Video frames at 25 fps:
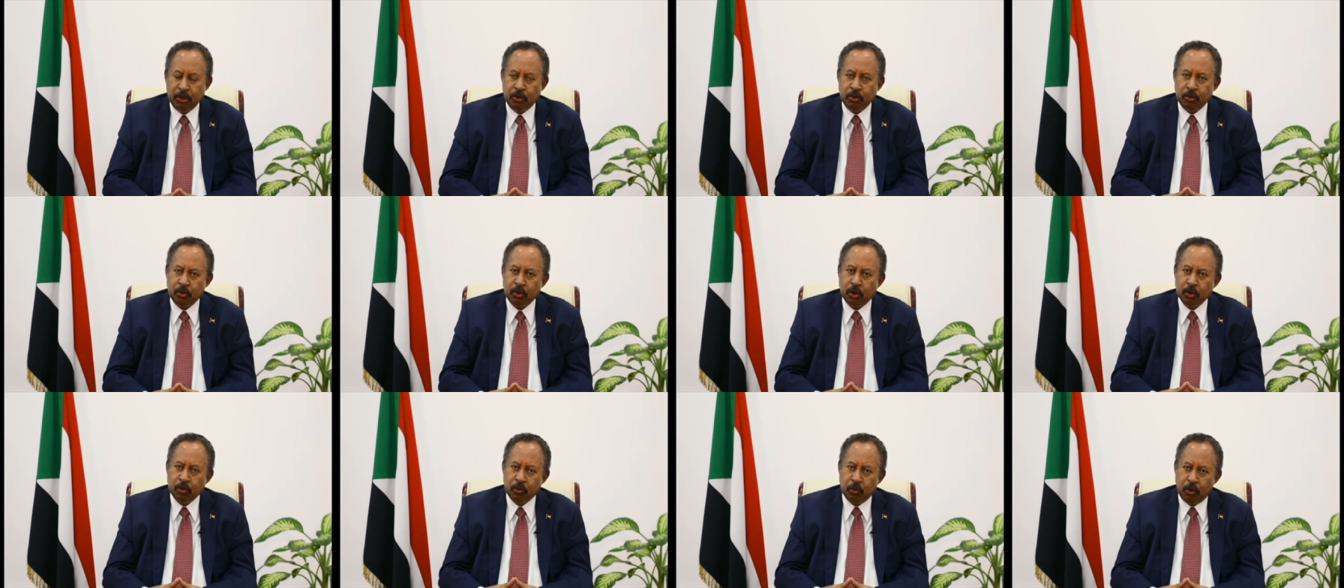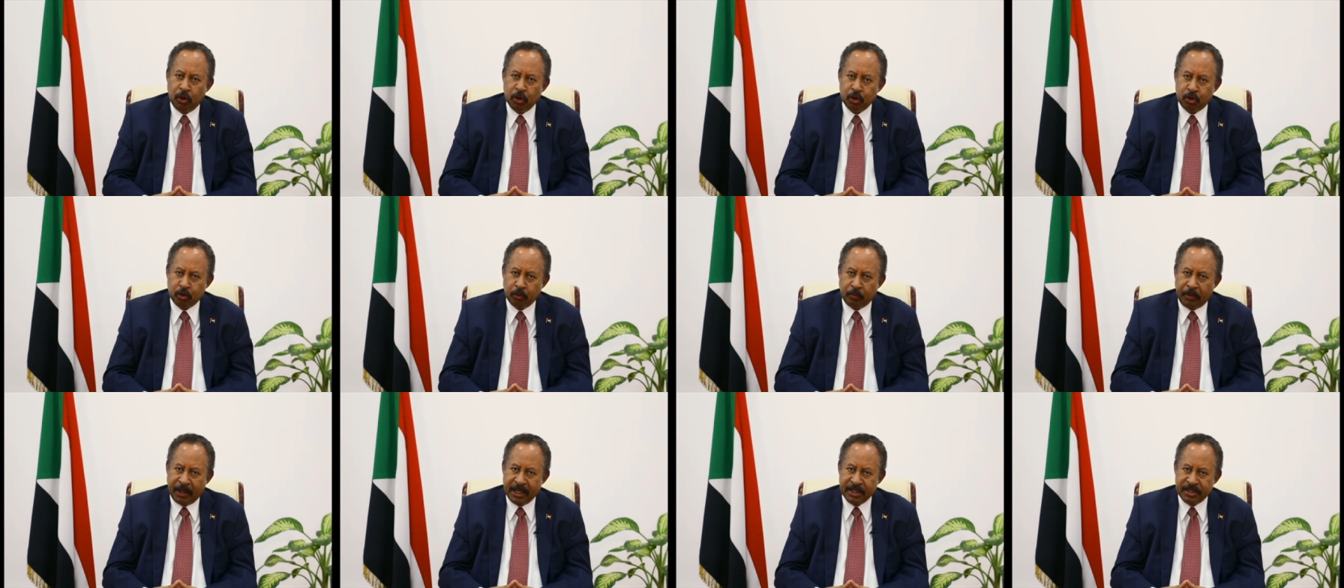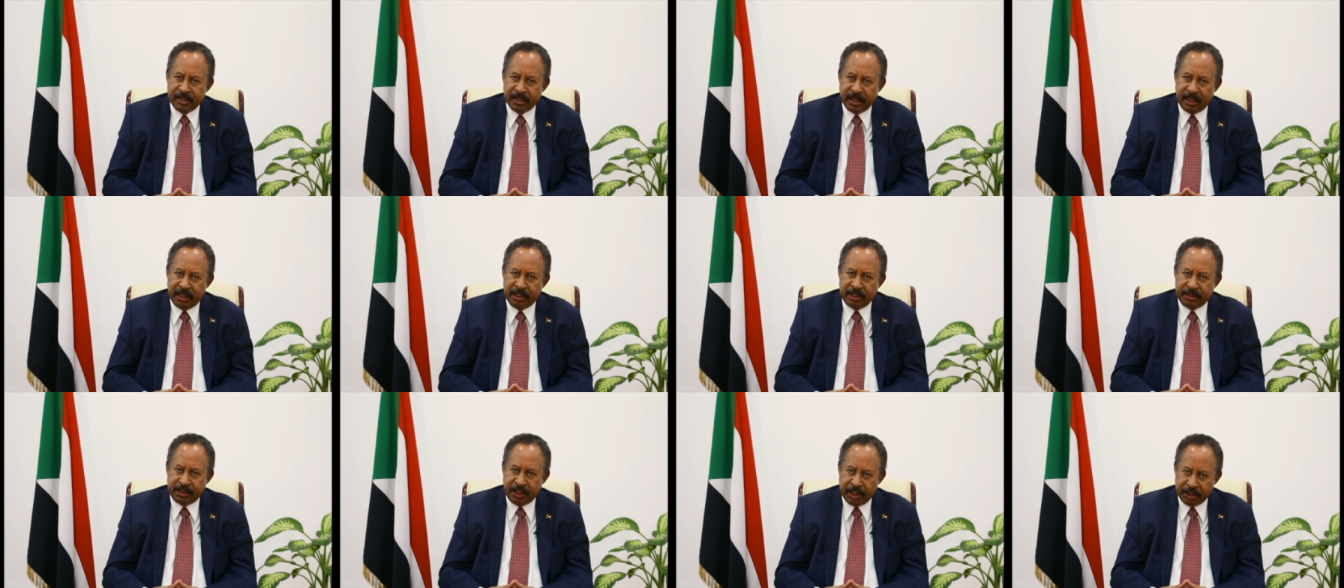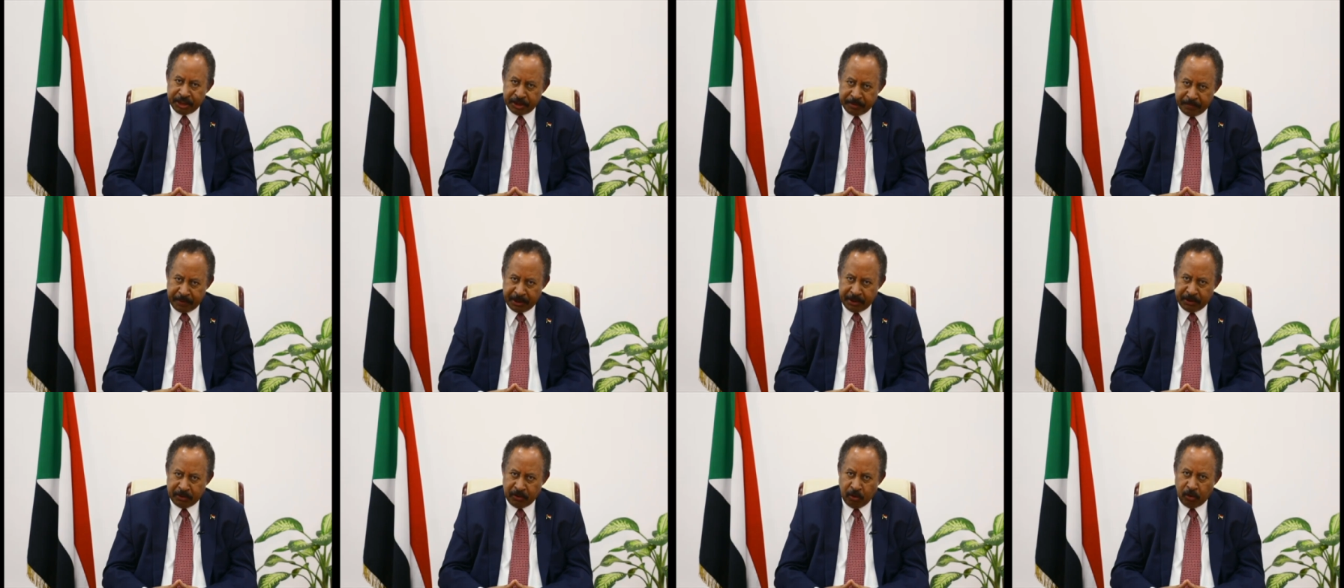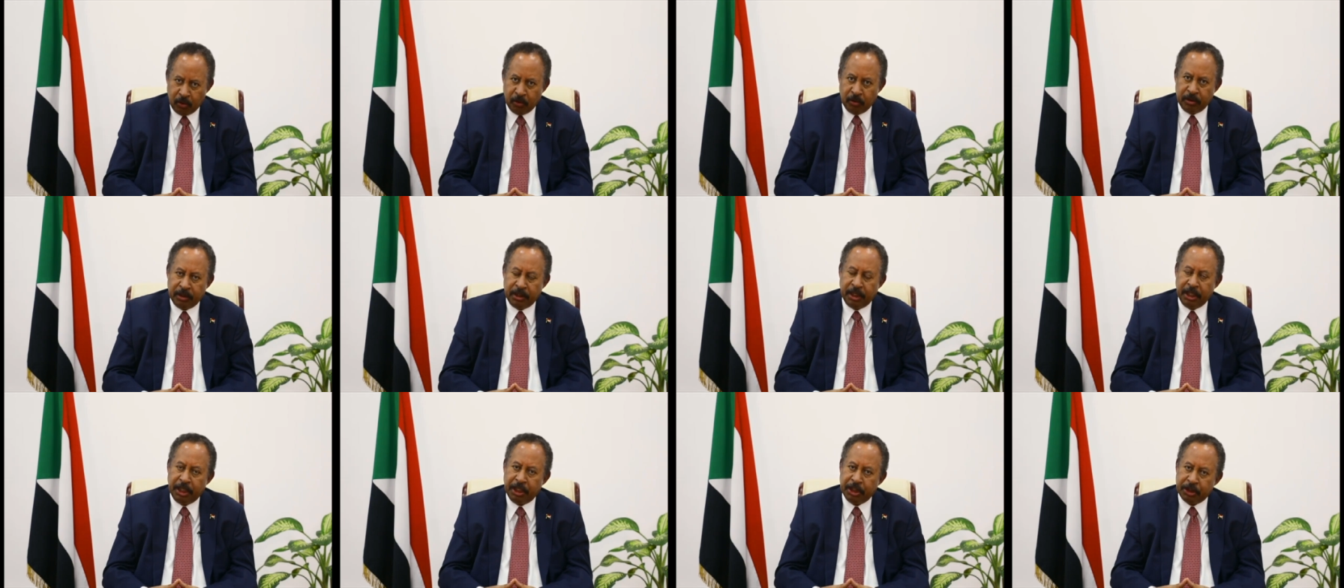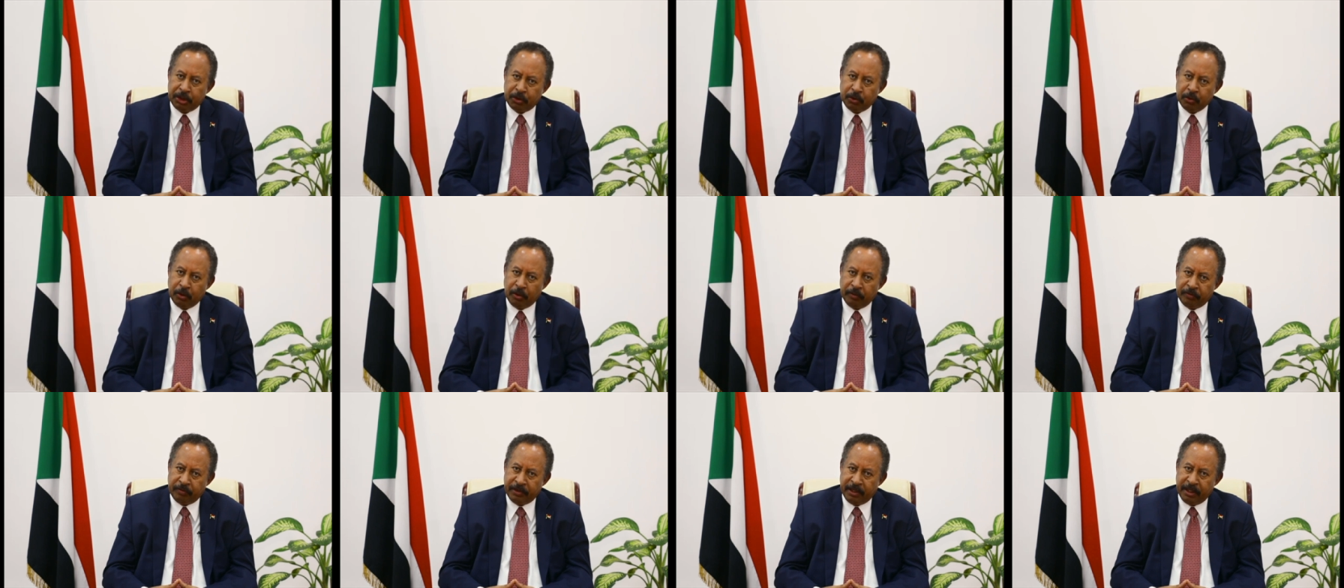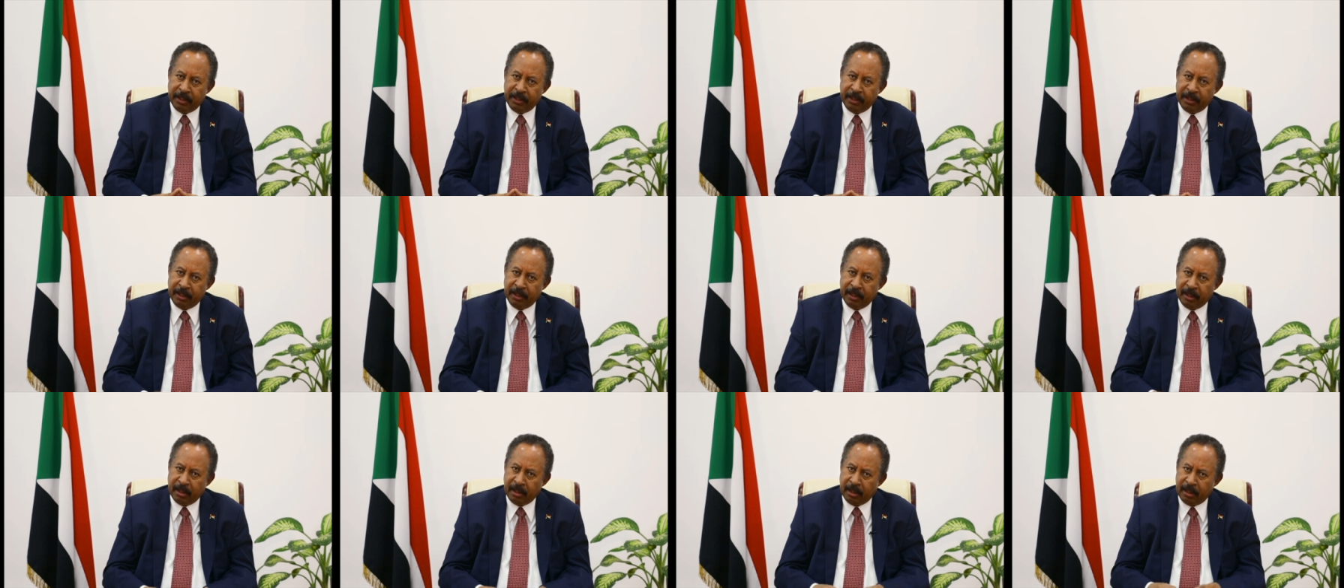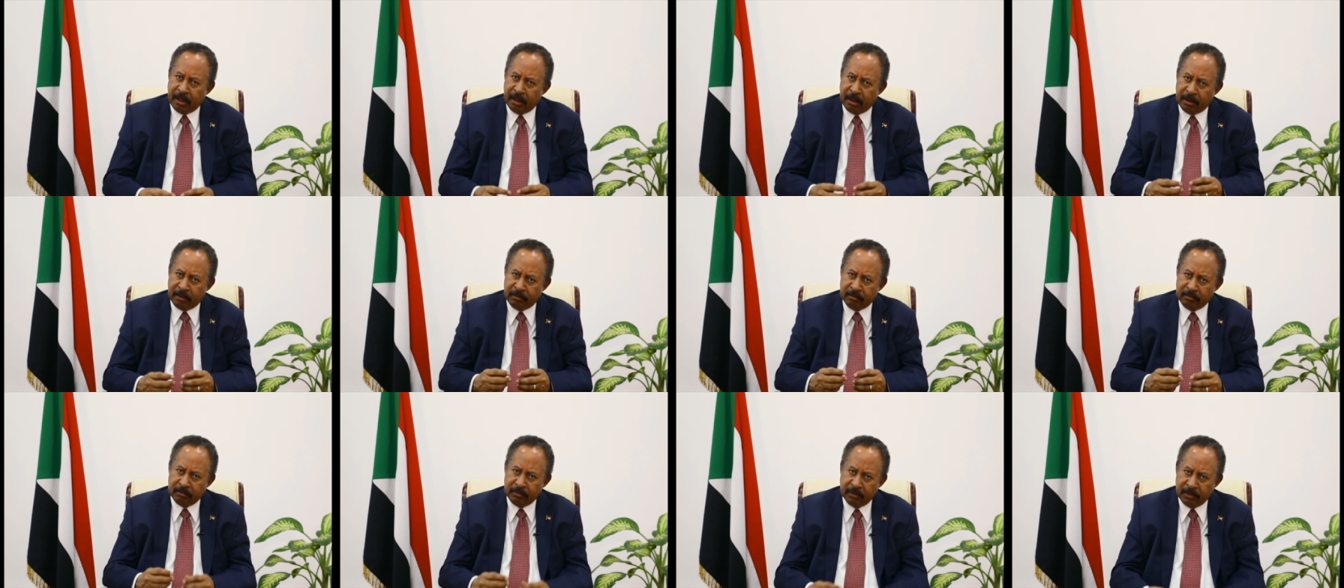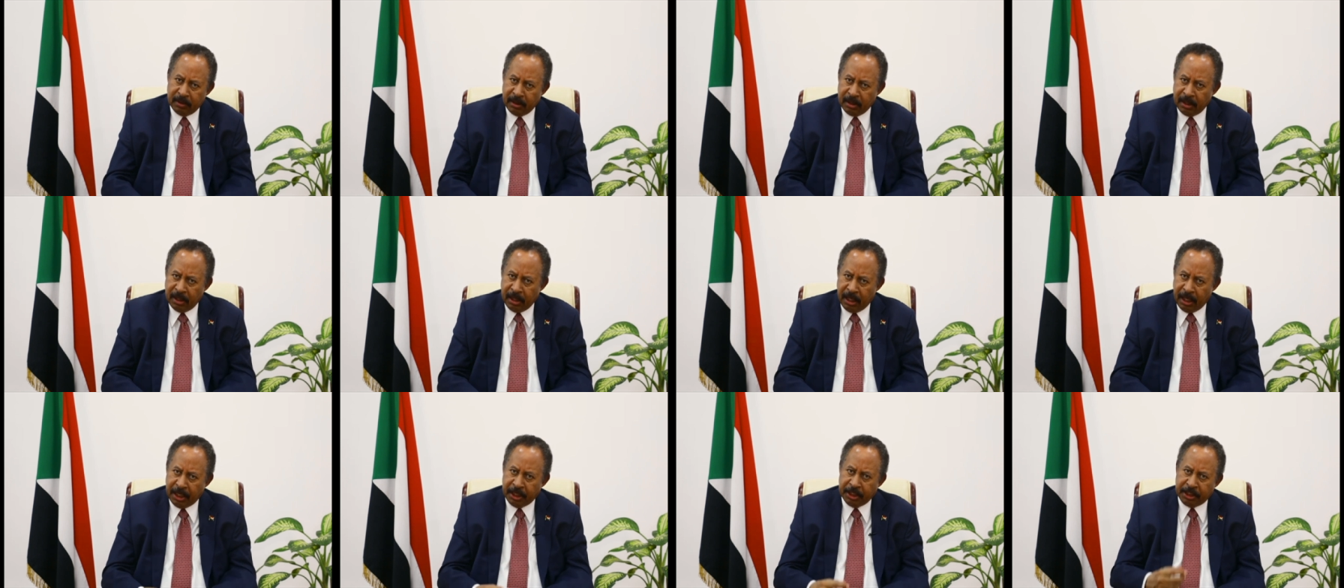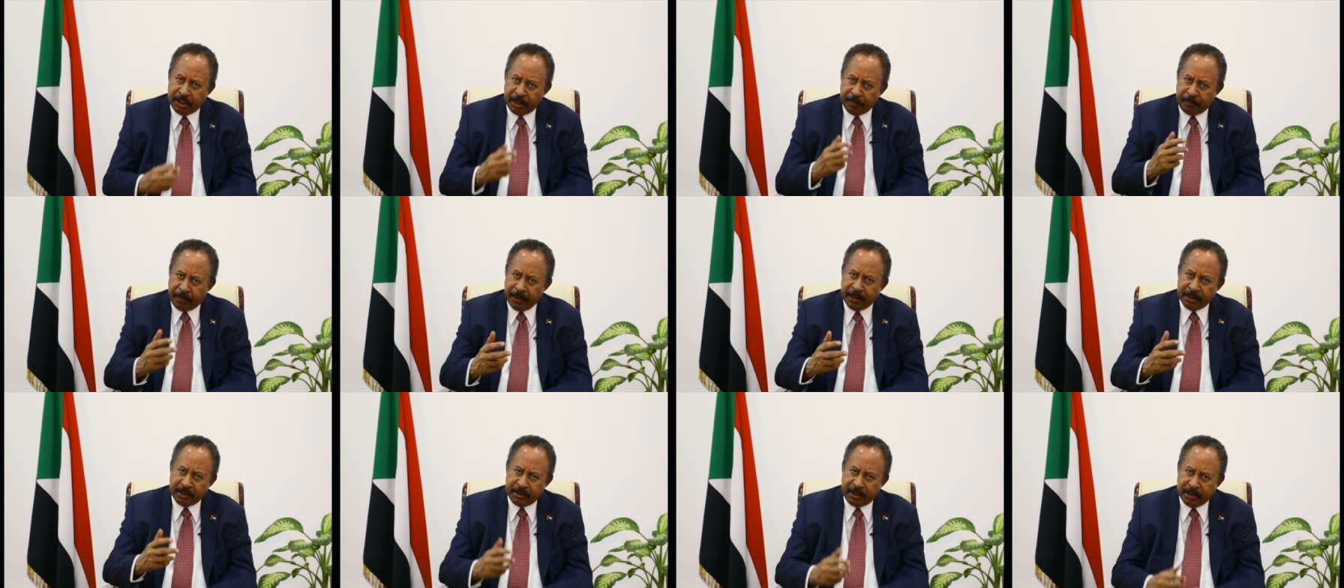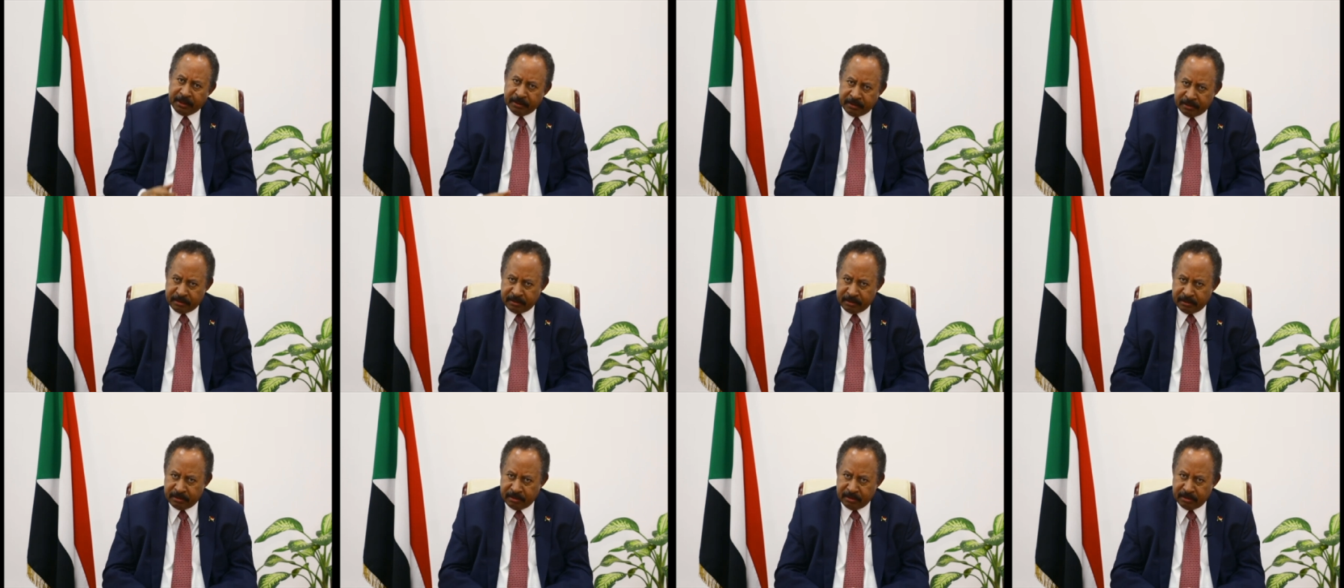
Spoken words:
do not want to pass any judgment on the issue of the independent